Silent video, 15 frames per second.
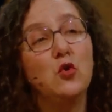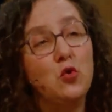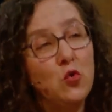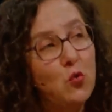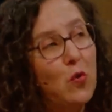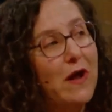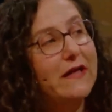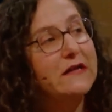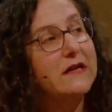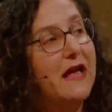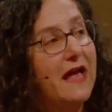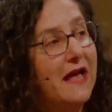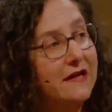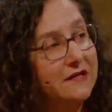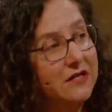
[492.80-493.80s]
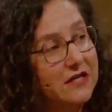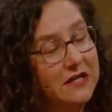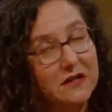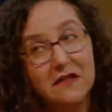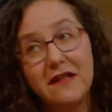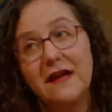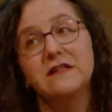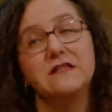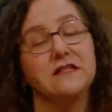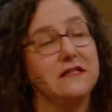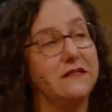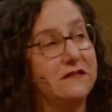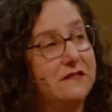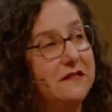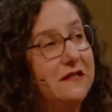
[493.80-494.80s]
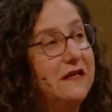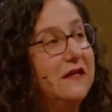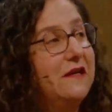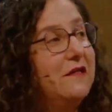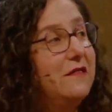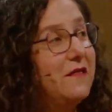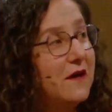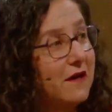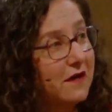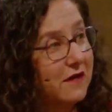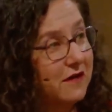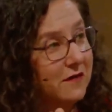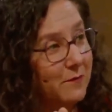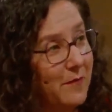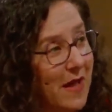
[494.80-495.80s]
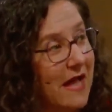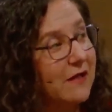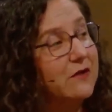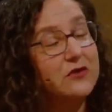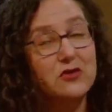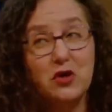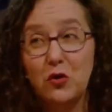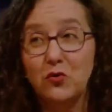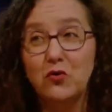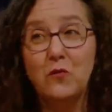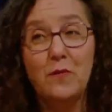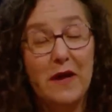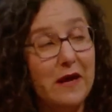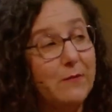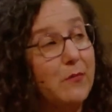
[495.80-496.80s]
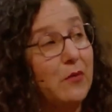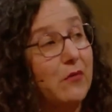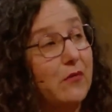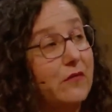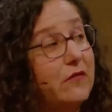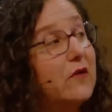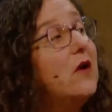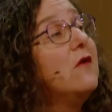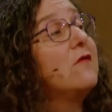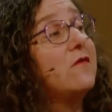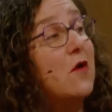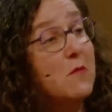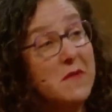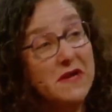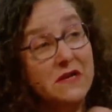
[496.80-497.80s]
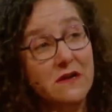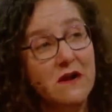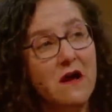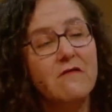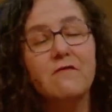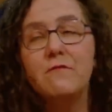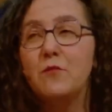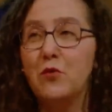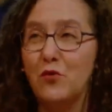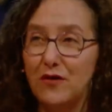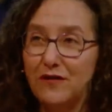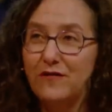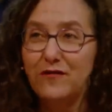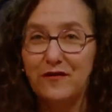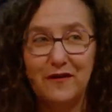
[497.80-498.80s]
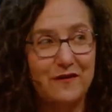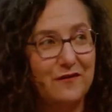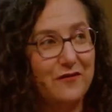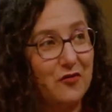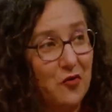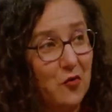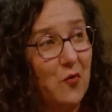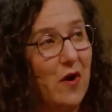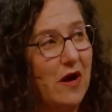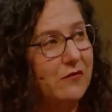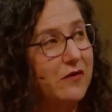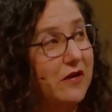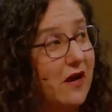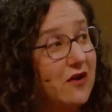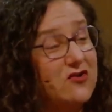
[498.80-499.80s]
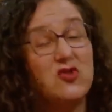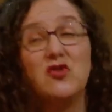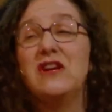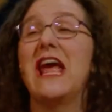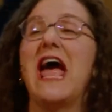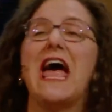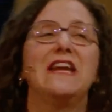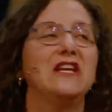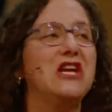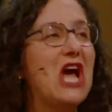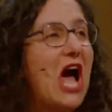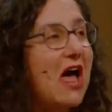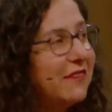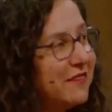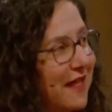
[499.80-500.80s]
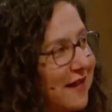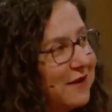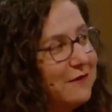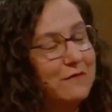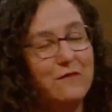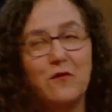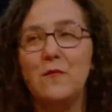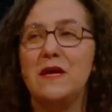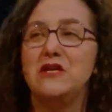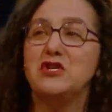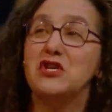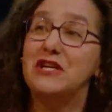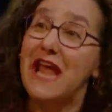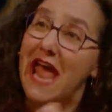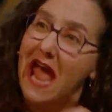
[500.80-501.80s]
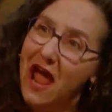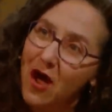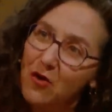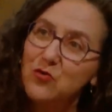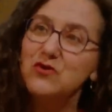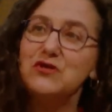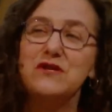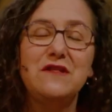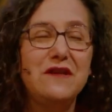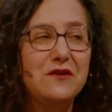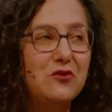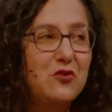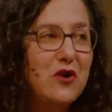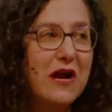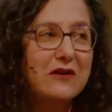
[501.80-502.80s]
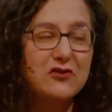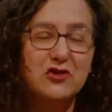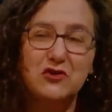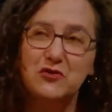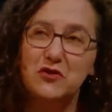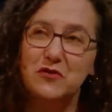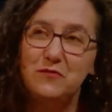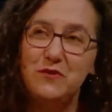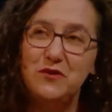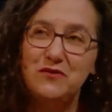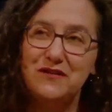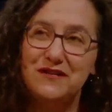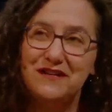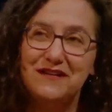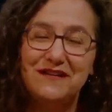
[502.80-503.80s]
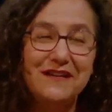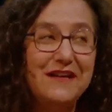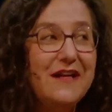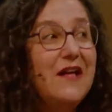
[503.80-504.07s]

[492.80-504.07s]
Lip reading: who went and collected the ballot total papers from enough precincts around the country and got that information out to the international community